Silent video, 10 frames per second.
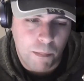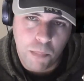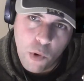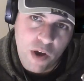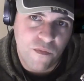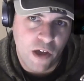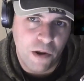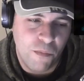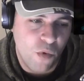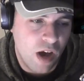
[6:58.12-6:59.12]
My Thanks boy
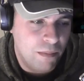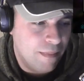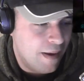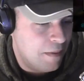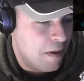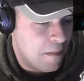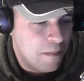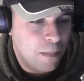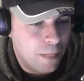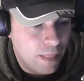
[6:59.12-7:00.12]
Venom won, man.
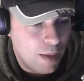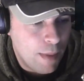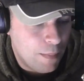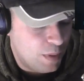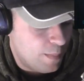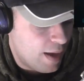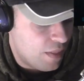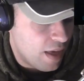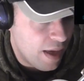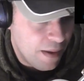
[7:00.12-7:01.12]
I'm happy
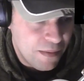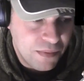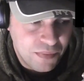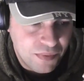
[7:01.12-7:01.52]
about that.